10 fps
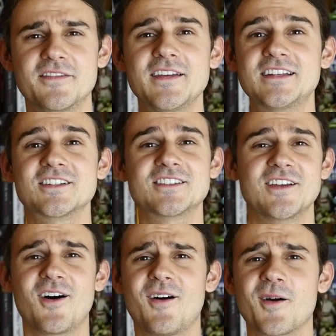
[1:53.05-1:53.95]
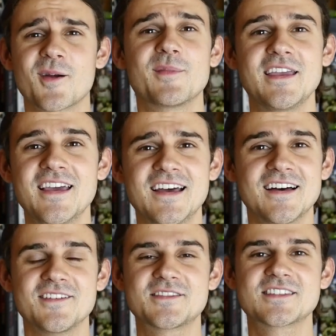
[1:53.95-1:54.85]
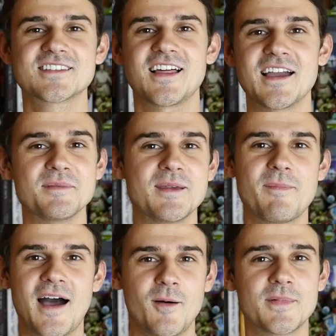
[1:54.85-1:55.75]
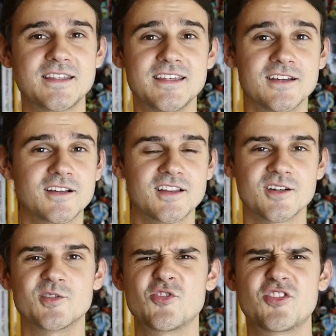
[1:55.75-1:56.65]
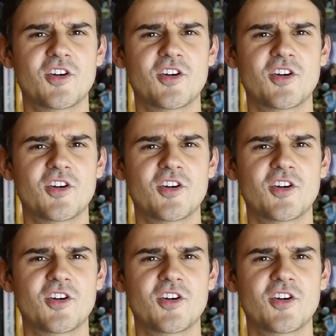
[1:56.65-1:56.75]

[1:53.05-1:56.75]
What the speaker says: It features an army of slimy Palpatine clones,